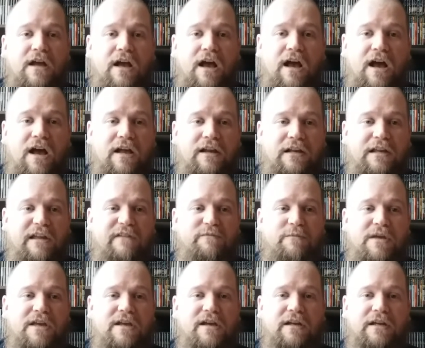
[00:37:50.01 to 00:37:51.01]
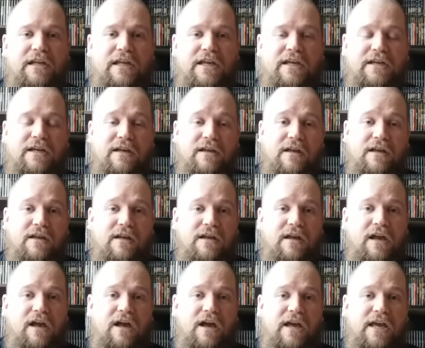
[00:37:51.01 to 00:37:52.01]
uh, leave me a link
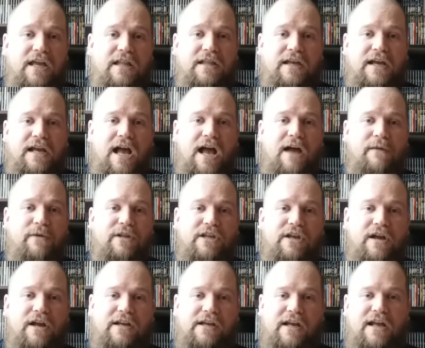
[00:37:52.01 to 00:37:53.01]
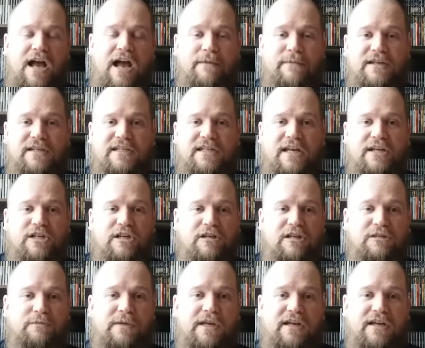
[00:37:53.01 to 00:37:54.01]
uh, in the with your in the comment section,
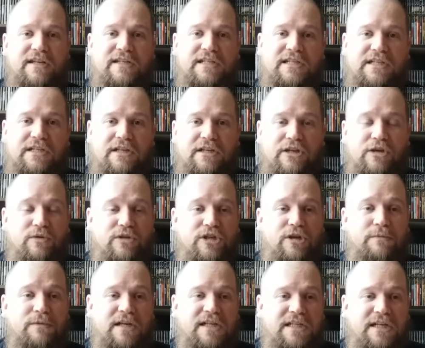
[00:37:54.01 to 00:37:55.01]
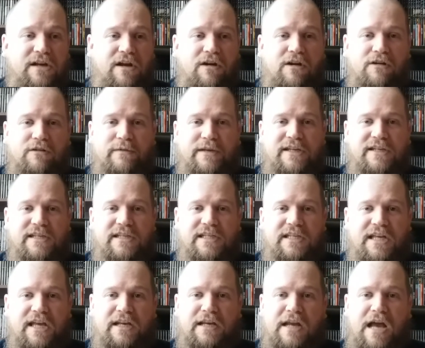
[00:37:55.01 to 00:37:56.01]
just because YouTube doesn't always
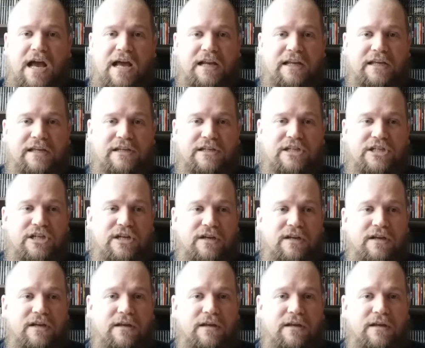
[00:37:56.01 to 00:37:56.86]
acknowledge